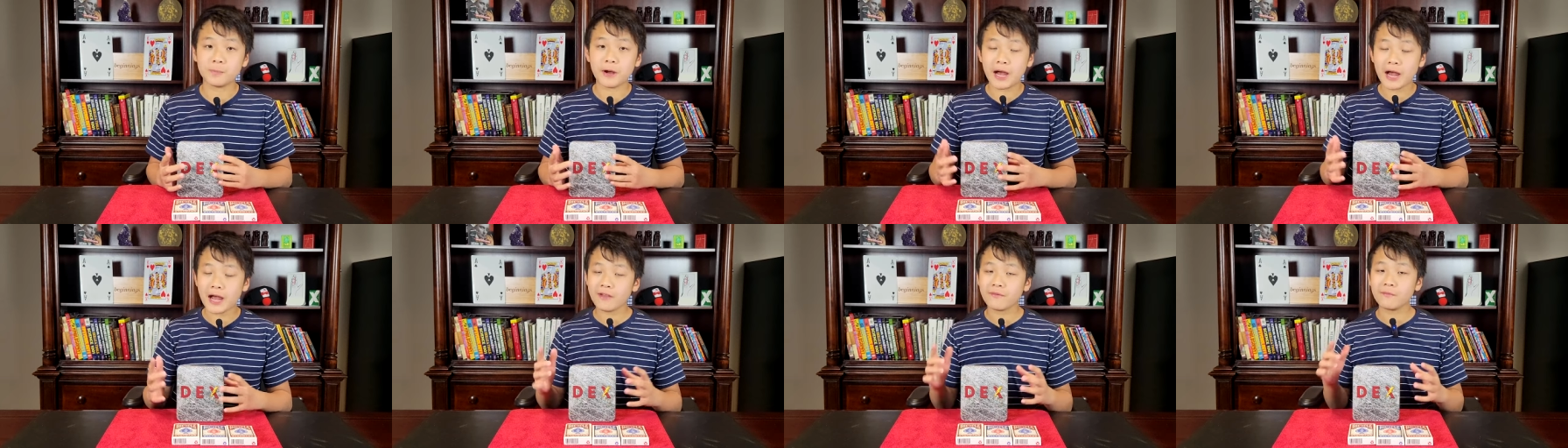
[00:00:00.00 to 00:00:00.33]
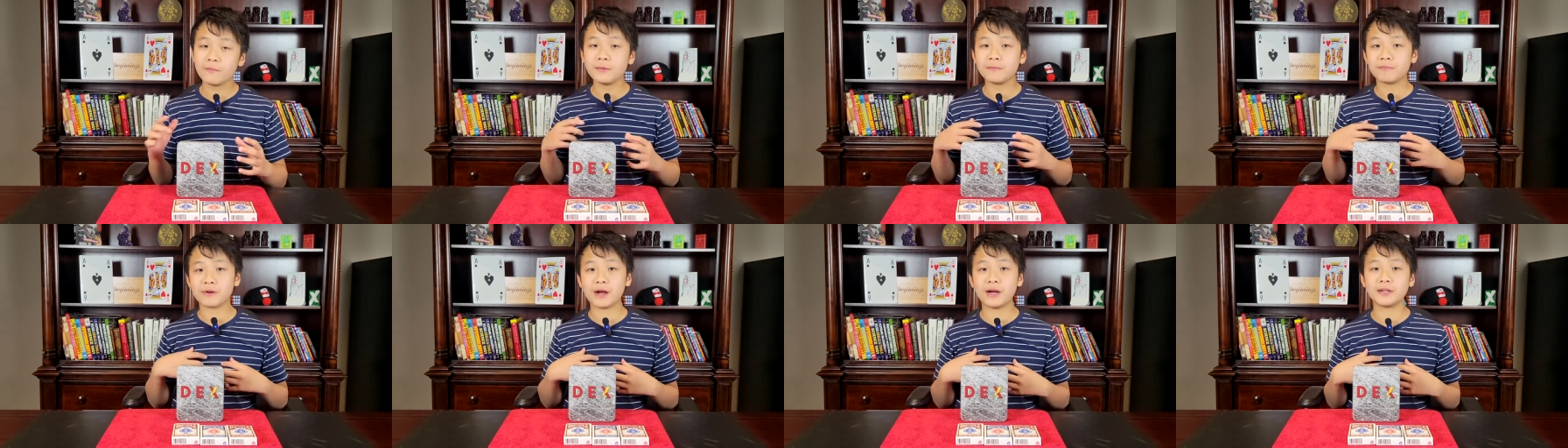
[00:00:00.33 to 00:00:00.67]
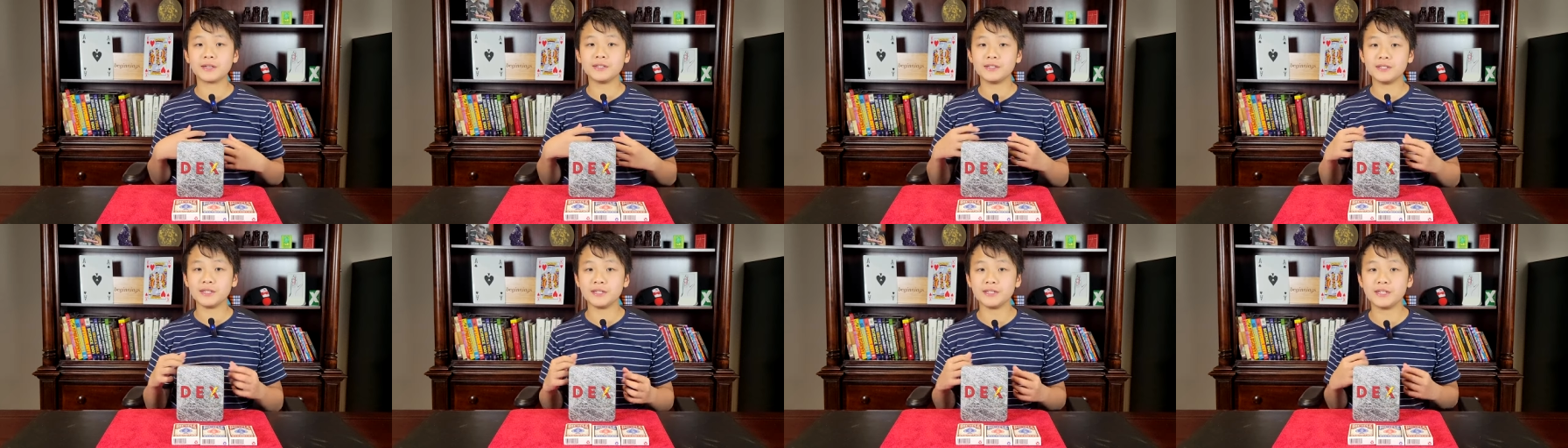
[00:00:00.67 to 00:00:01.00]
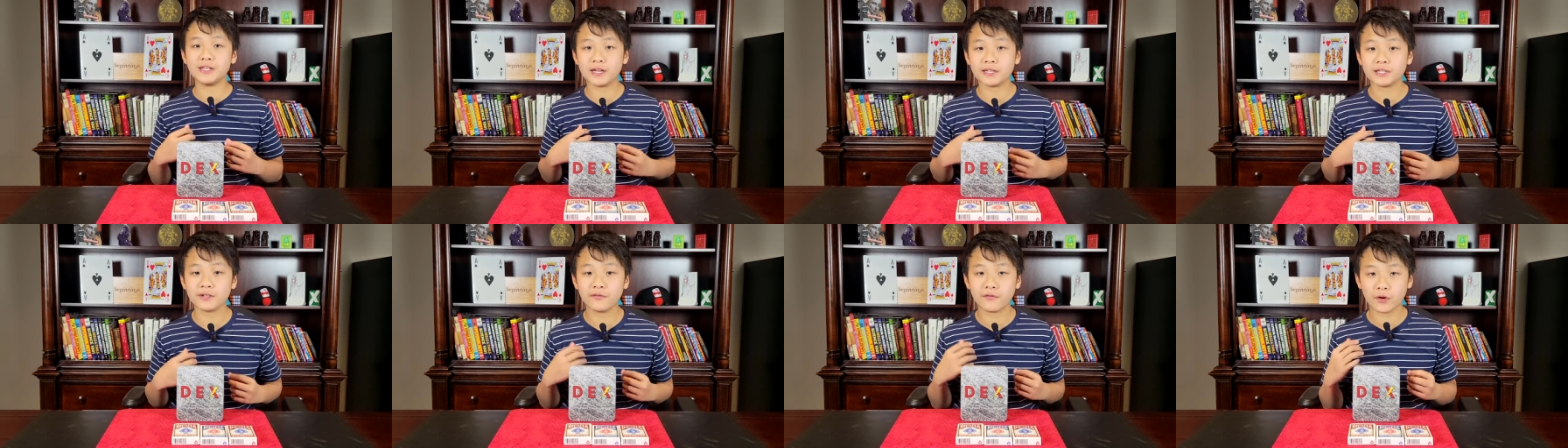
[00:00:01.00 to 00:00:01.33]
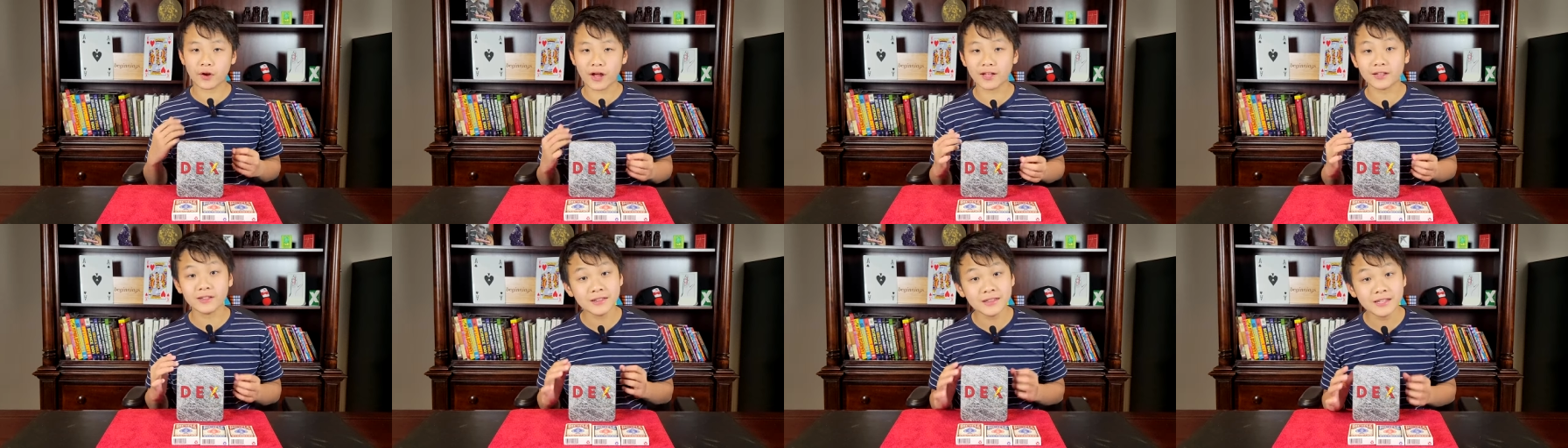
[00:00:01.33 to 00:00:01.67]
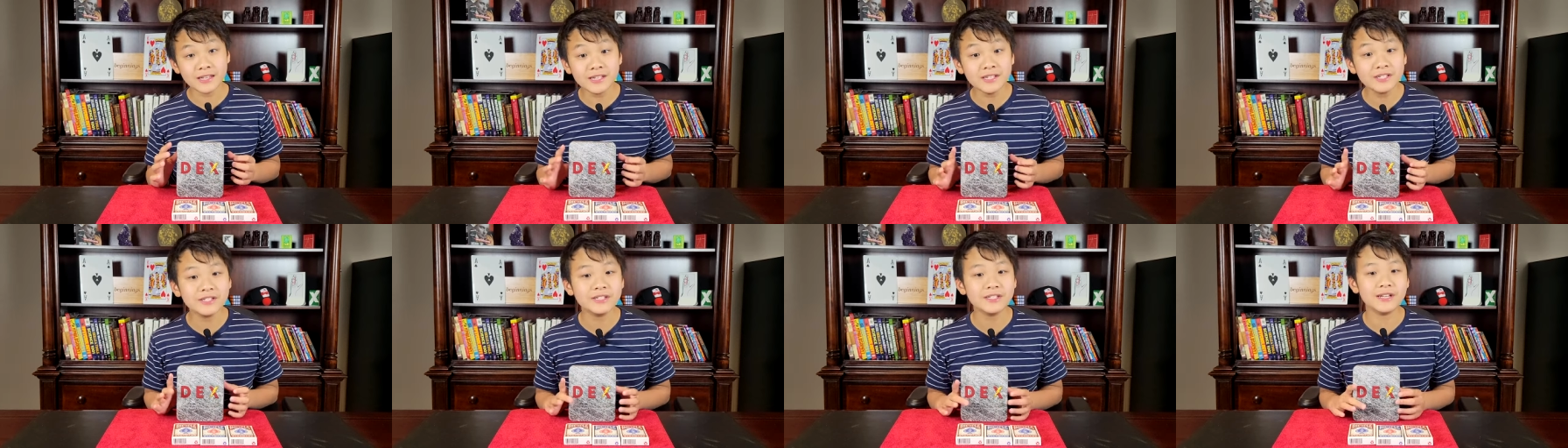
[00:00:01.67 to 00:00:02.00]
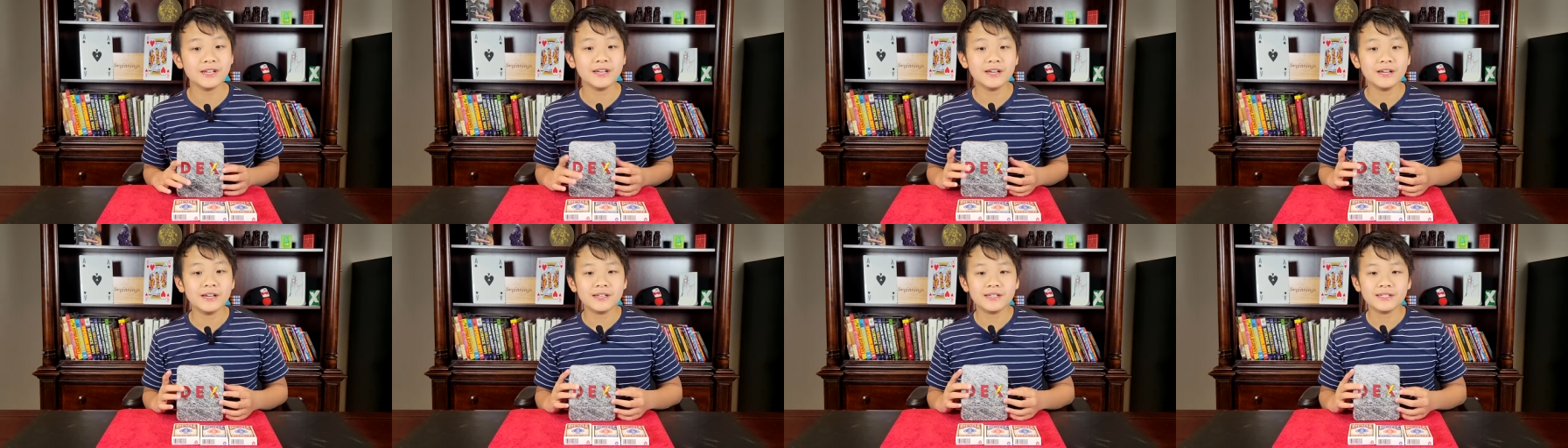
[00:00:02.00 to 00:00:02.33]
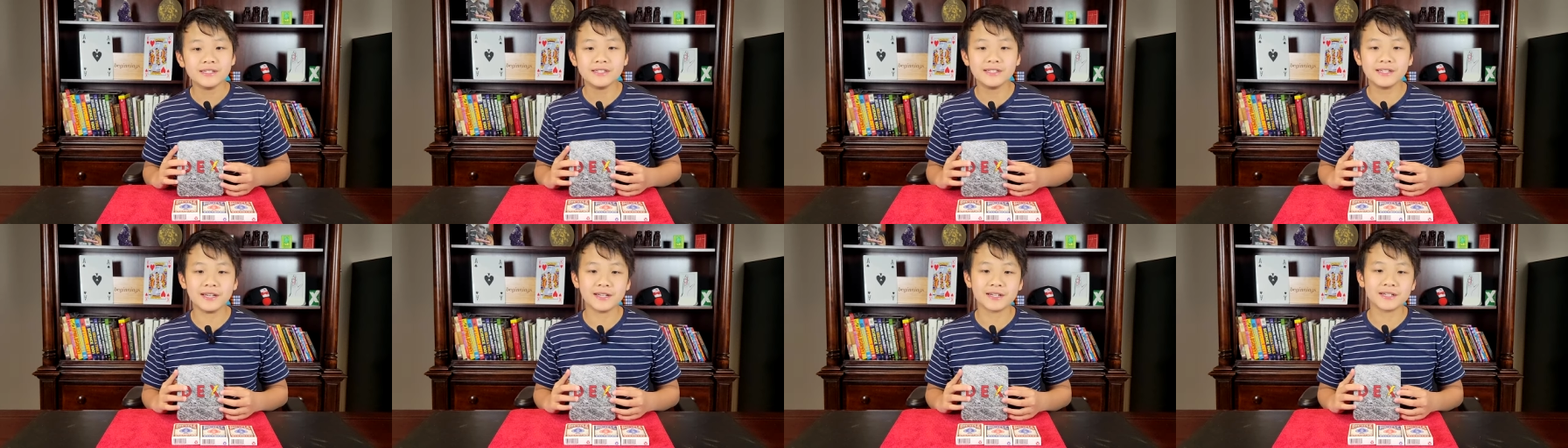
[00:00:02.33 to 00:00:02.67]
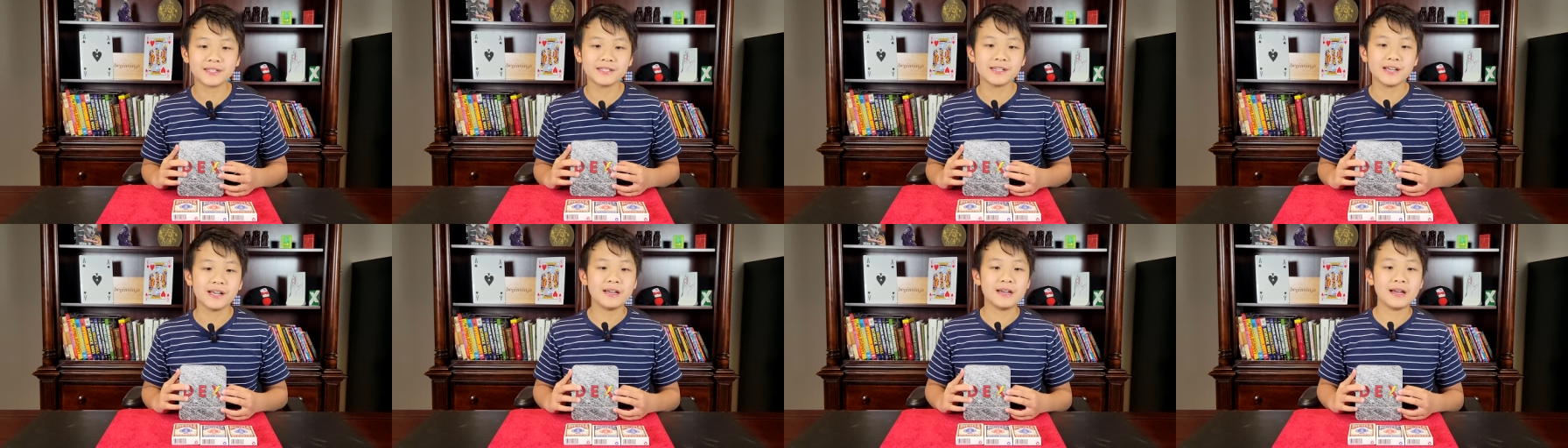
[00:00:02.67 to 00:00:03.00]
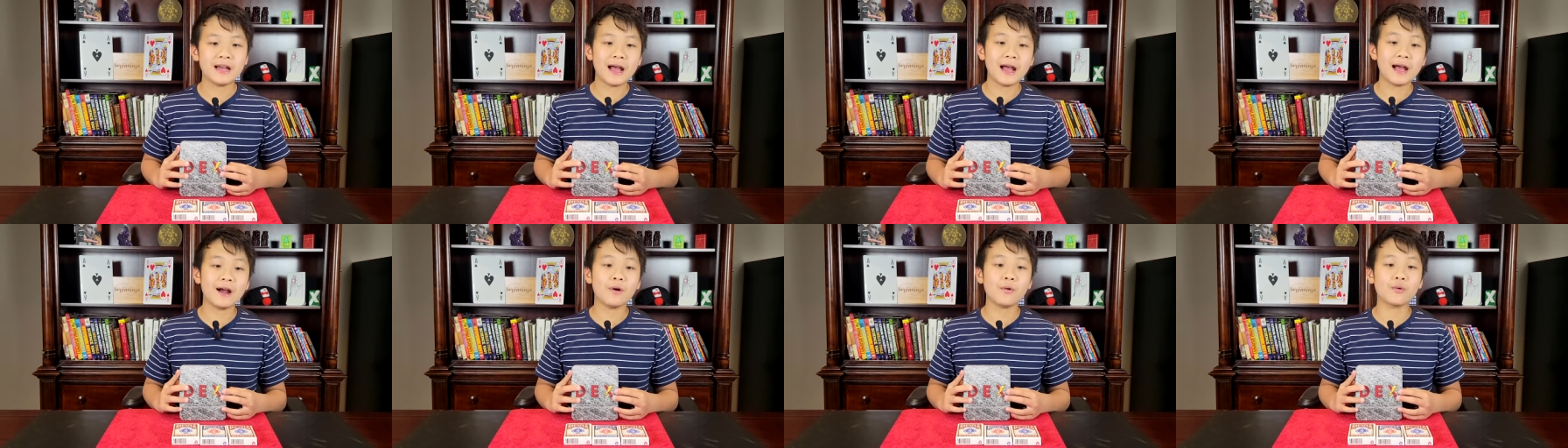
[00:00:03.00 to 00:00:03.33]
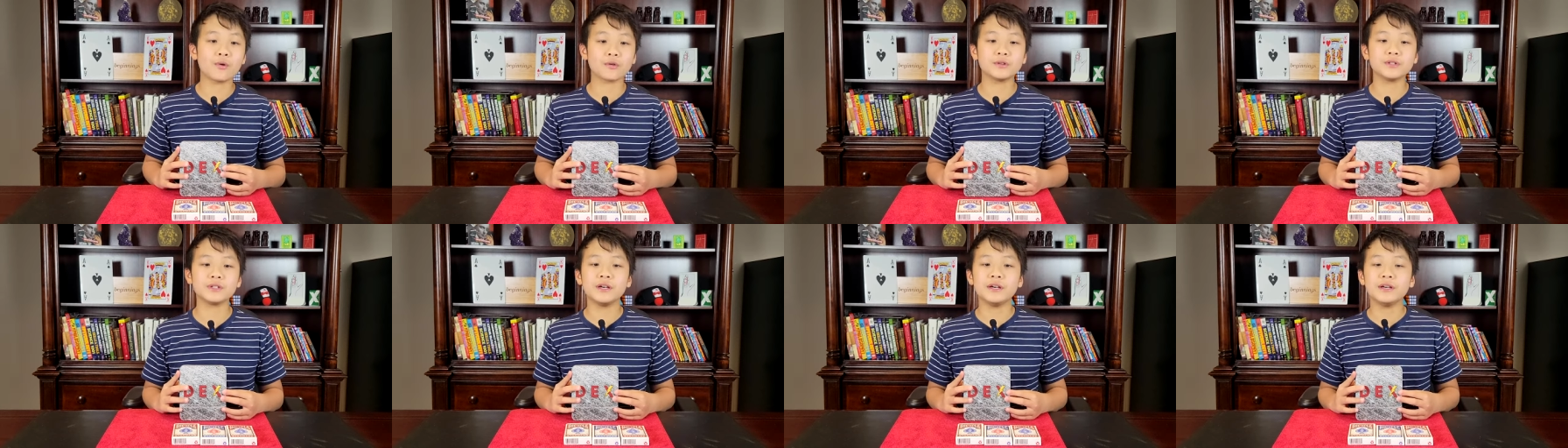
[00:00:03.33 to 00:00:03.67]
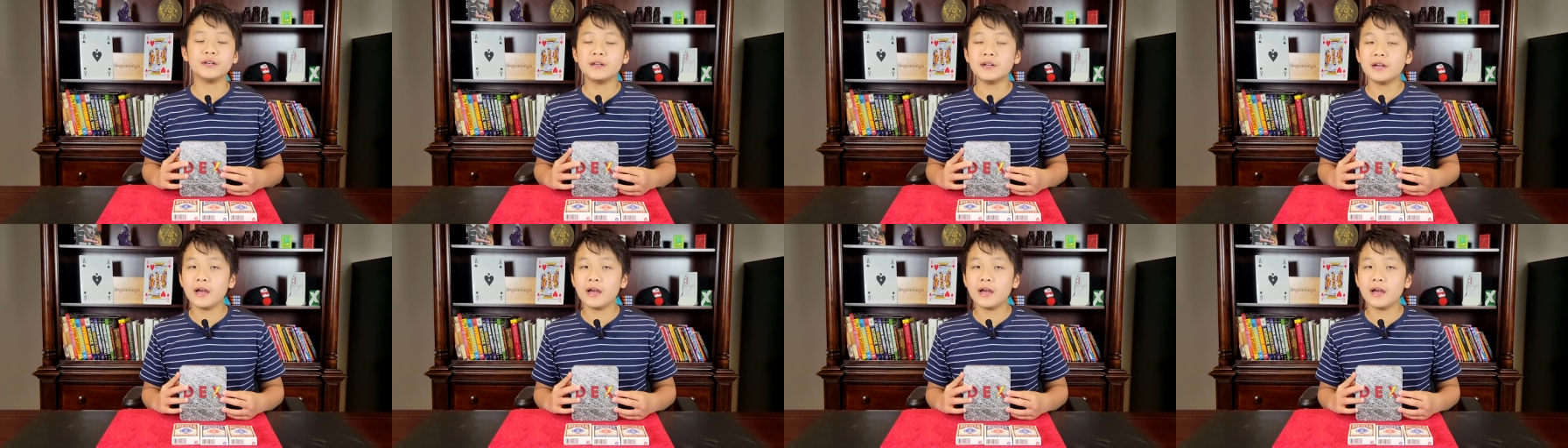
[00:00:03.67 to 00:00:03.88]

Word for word: but I've been practicing Dex for at least six hours.